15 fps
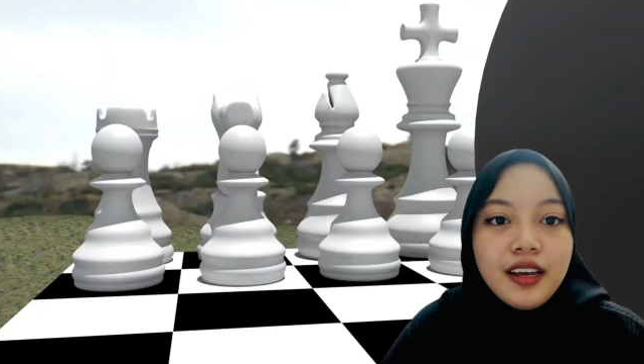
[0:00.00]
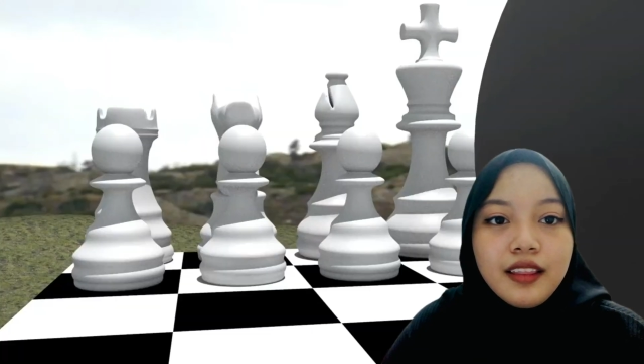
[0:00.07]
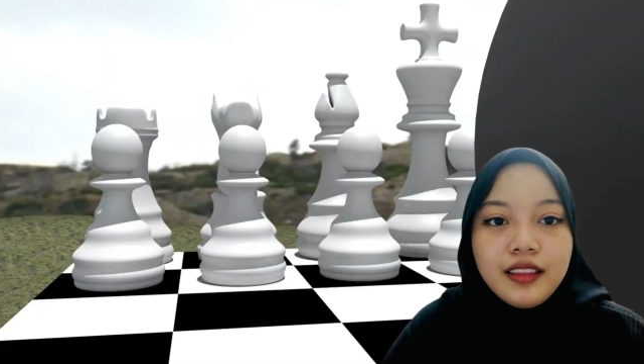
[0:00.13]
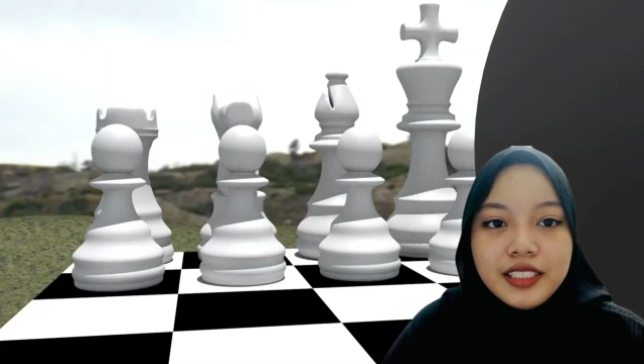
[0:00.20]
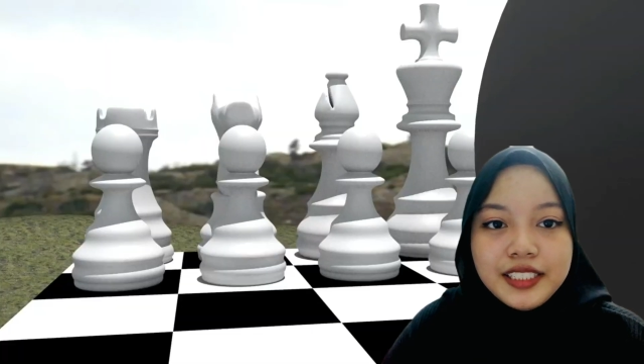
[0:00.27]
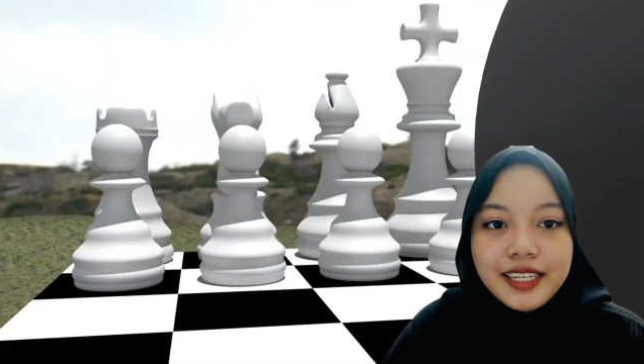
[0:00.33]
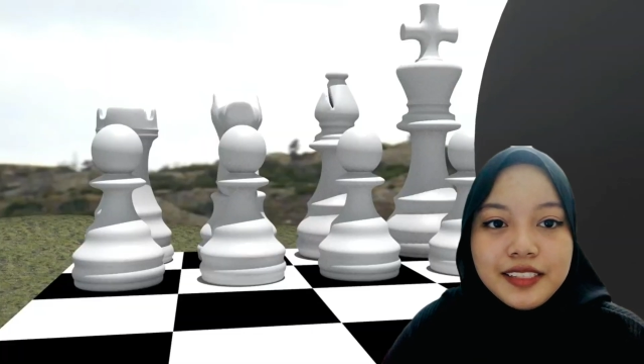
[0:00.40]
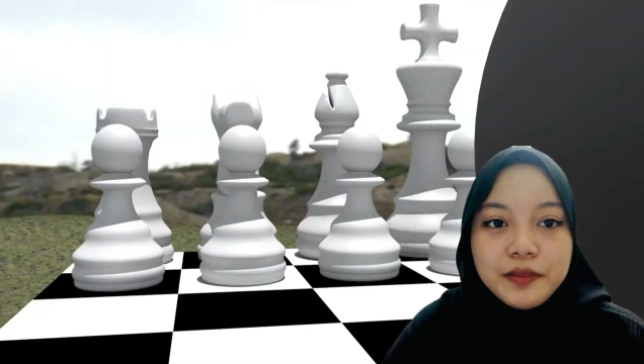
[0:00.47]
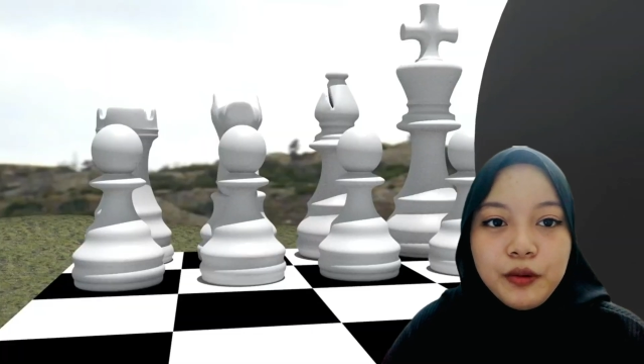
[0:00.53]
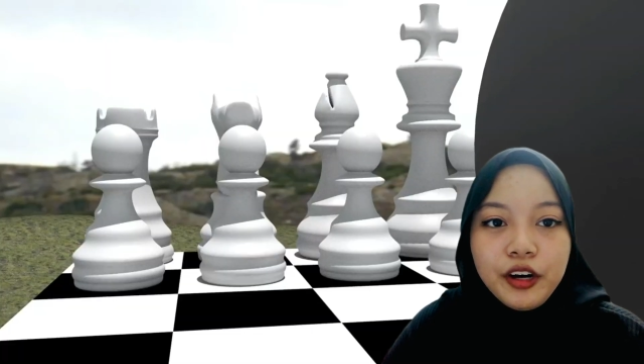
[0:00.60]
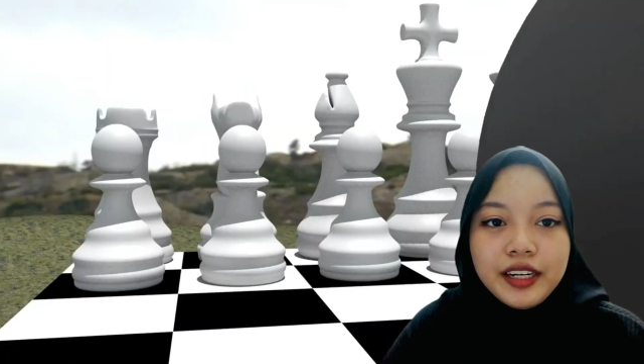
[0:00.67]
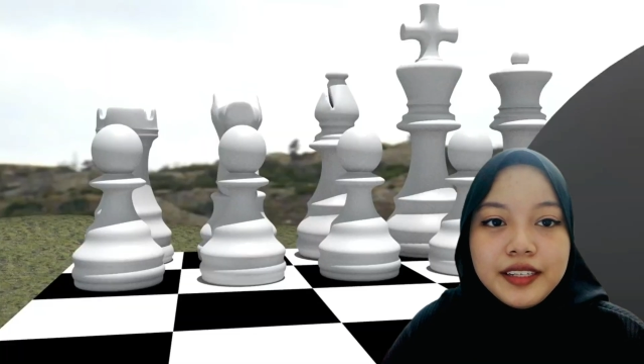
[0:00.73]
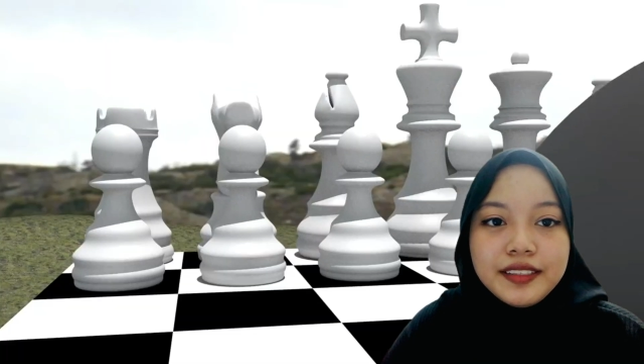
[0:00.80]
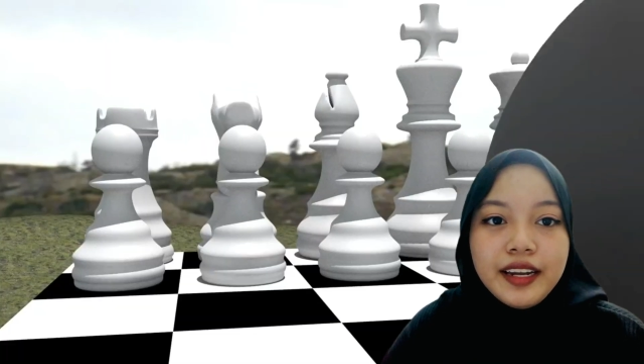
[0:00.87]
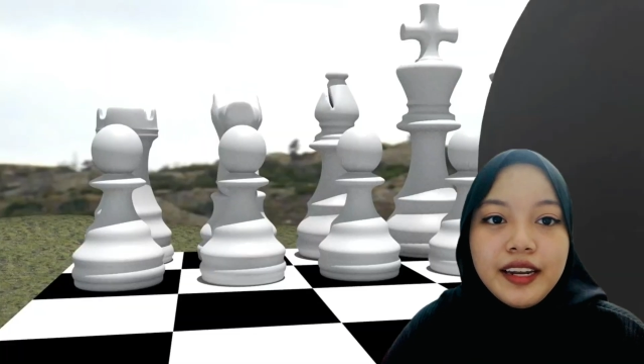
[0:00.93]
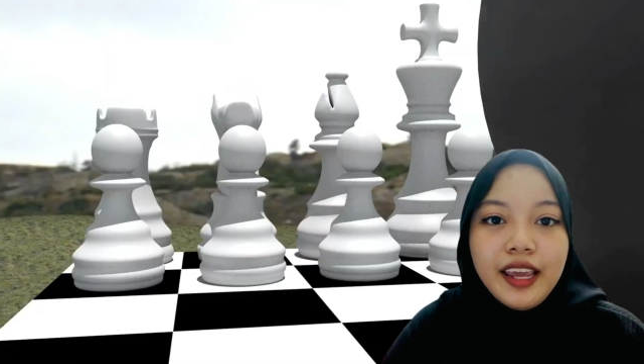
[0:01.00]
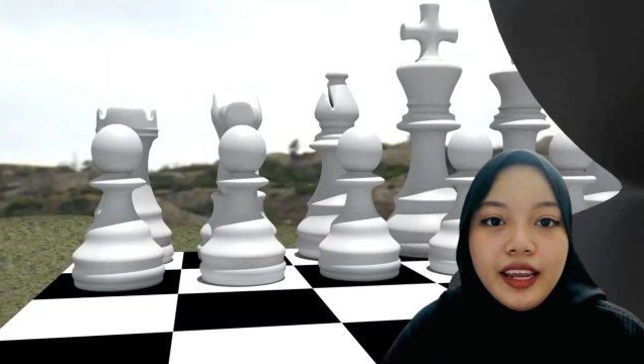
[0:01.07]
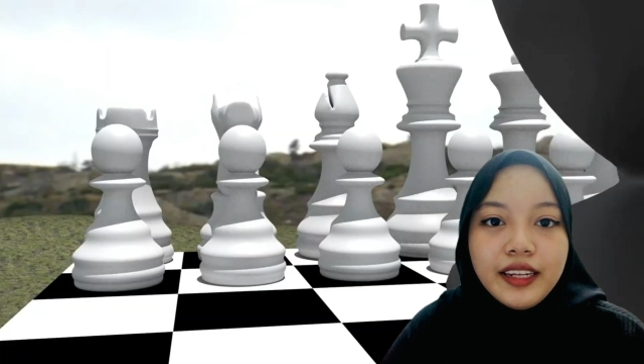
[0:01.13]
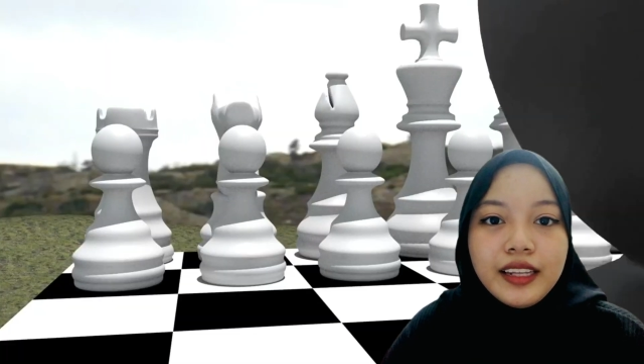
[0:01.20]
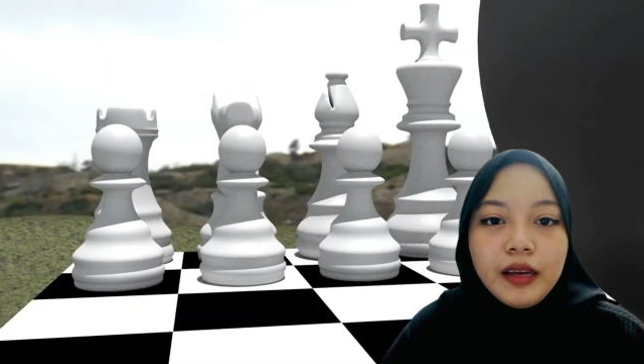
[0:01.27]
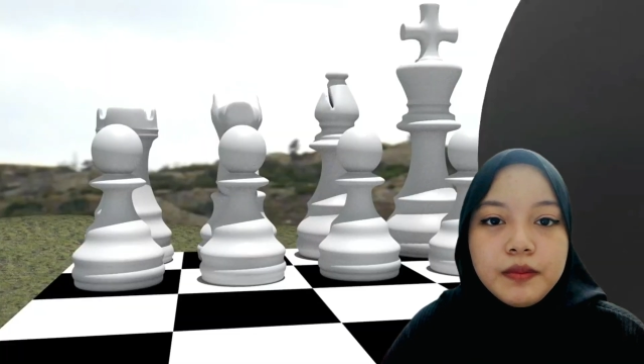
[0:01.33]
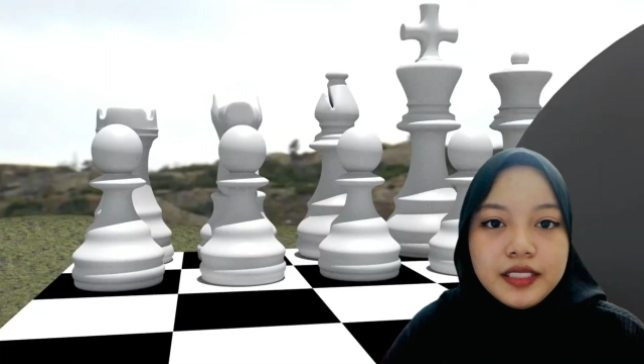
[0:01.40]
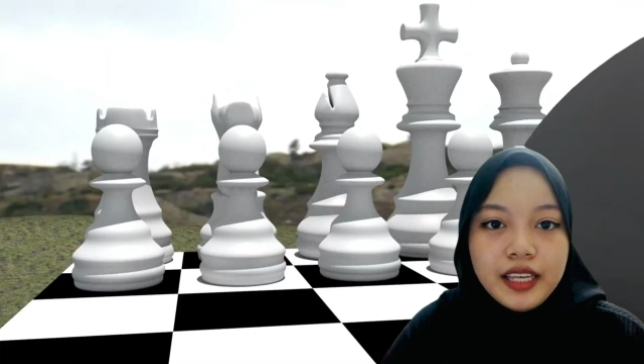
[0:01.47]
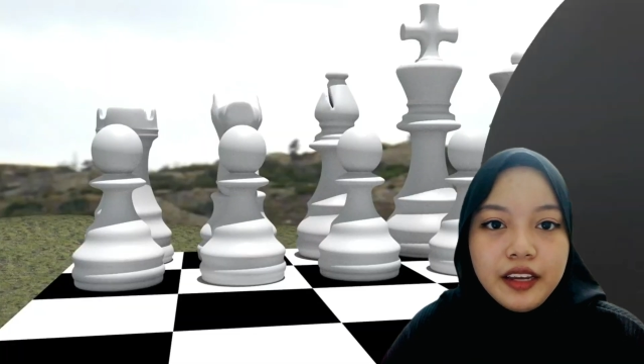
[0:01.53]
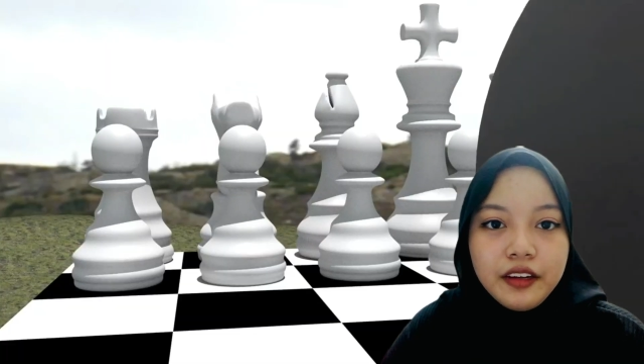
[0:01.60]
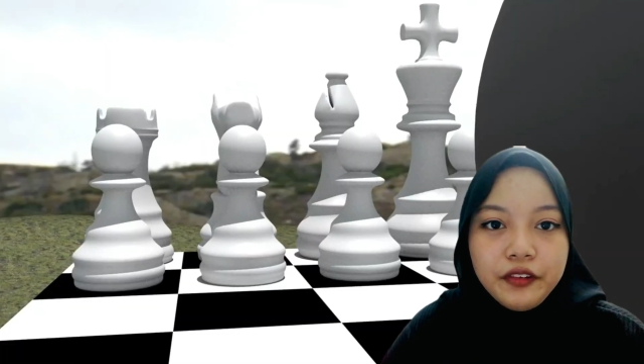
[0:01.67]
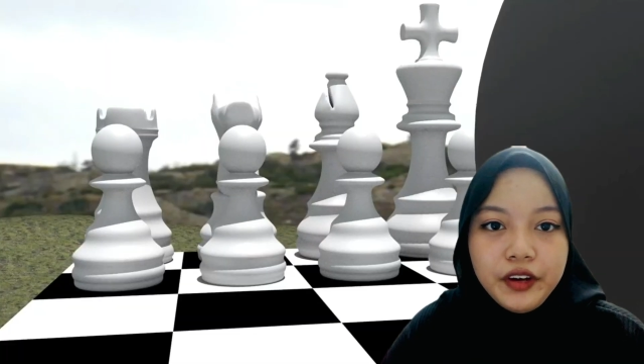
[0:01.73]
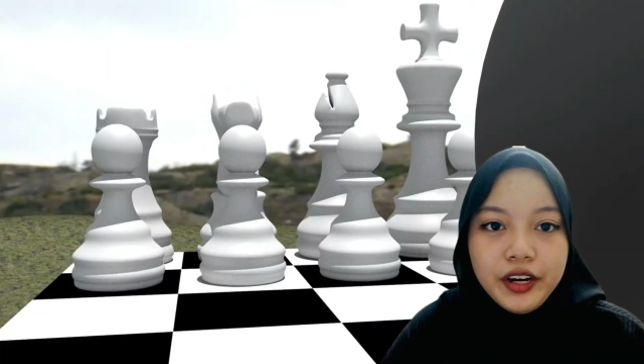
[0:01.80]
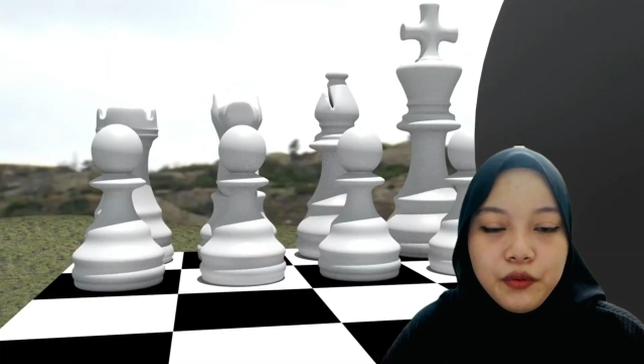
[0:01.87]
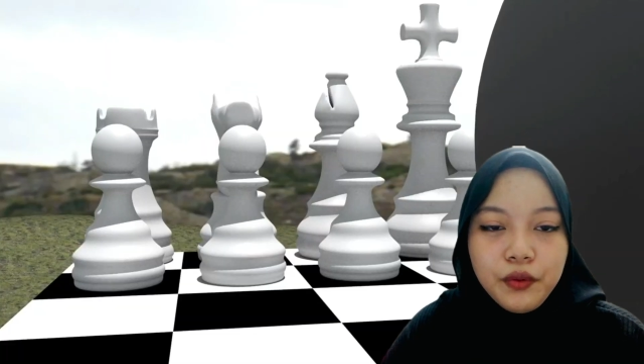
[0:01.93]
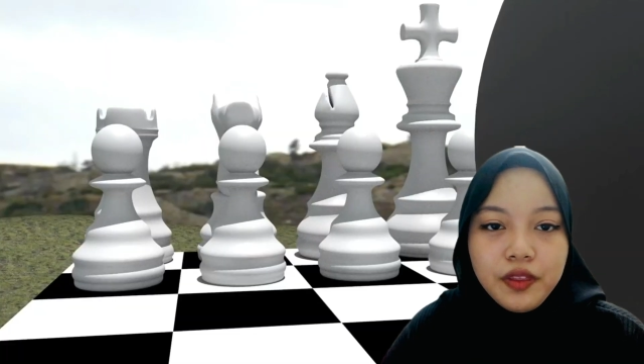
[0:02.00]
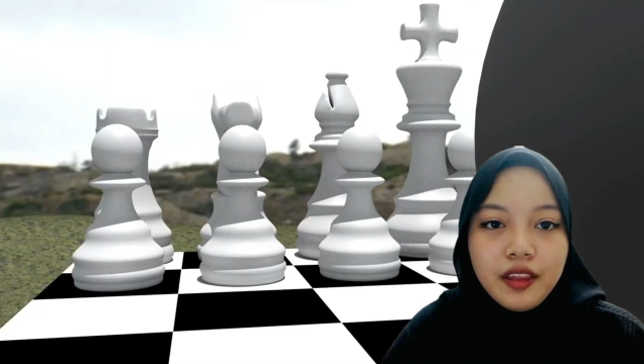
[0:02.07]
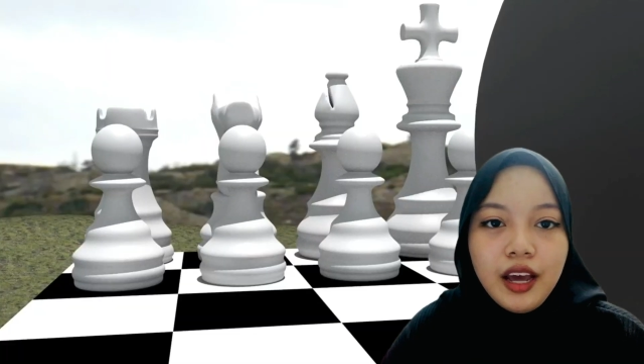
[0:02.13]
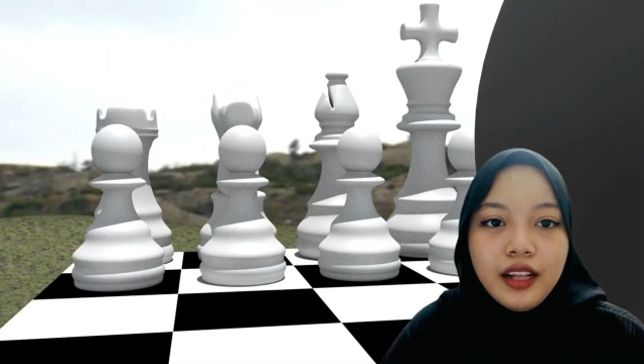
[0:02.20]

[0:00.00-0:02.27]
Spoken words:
The chessboard is an 8x8 grid with